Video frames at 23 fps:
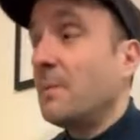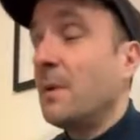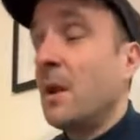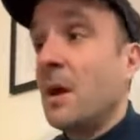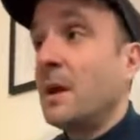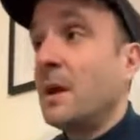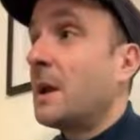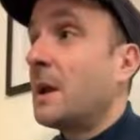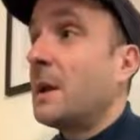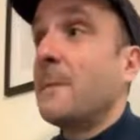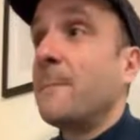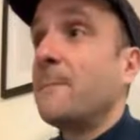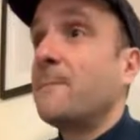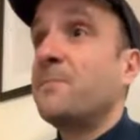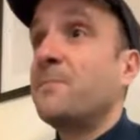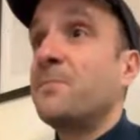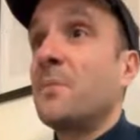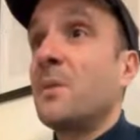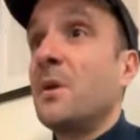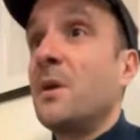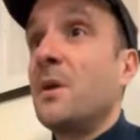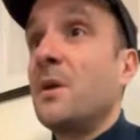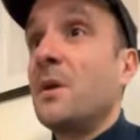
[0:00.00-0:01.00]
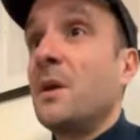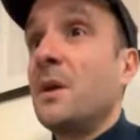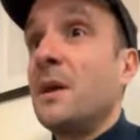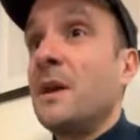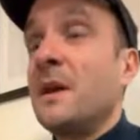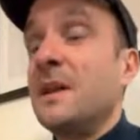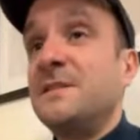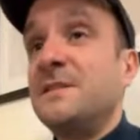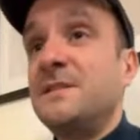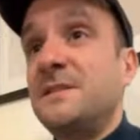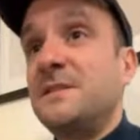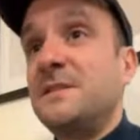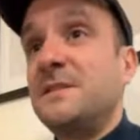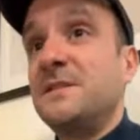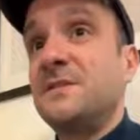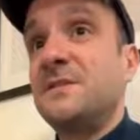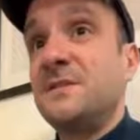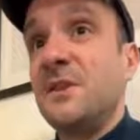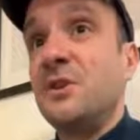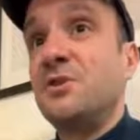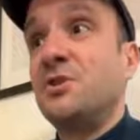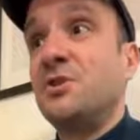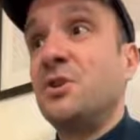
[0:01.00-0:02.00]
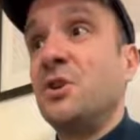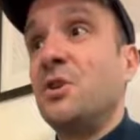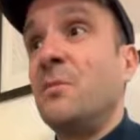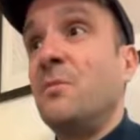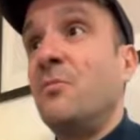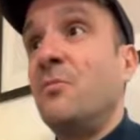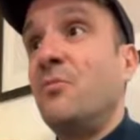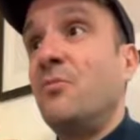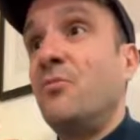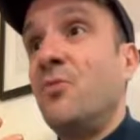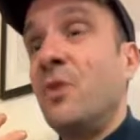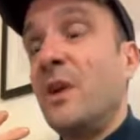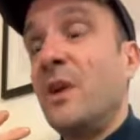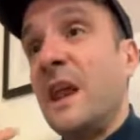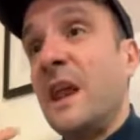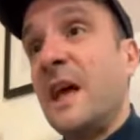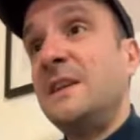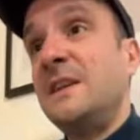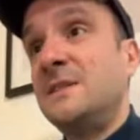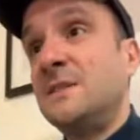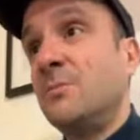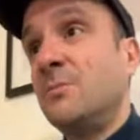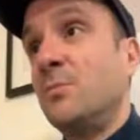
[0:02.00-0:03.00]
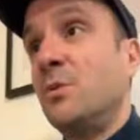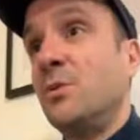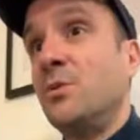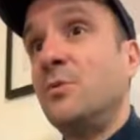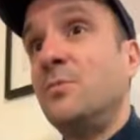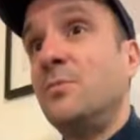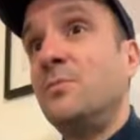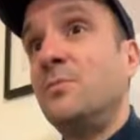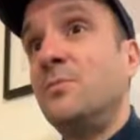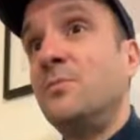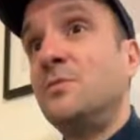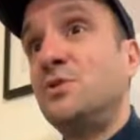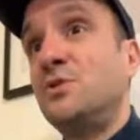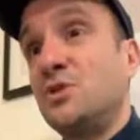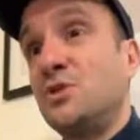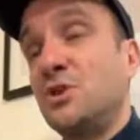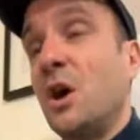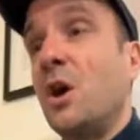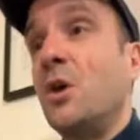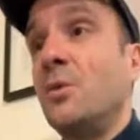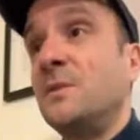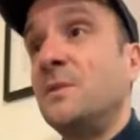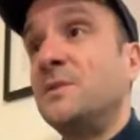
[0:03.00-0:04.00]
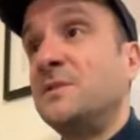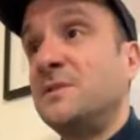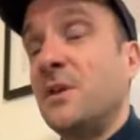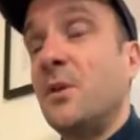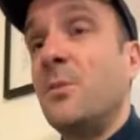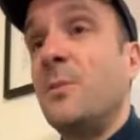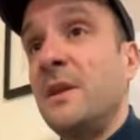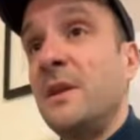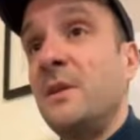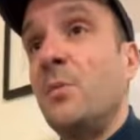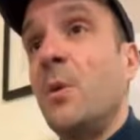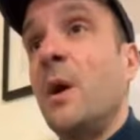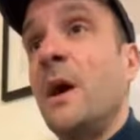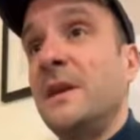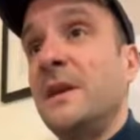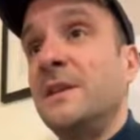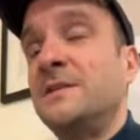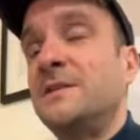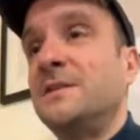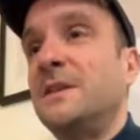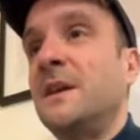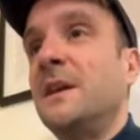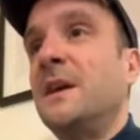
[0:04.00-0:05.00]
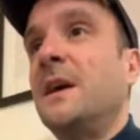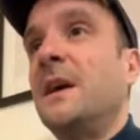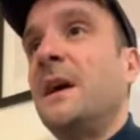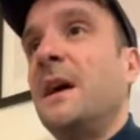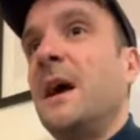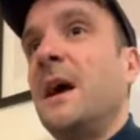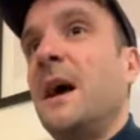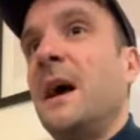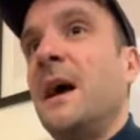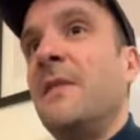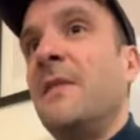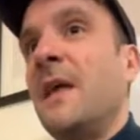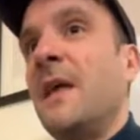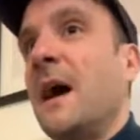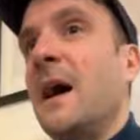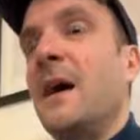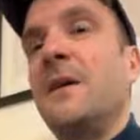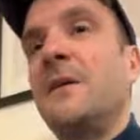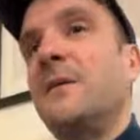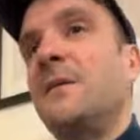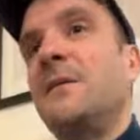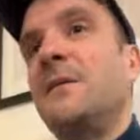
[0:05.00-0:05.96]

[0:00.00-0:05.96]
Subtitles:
Like, it's such a relatable show in so many ways. And that,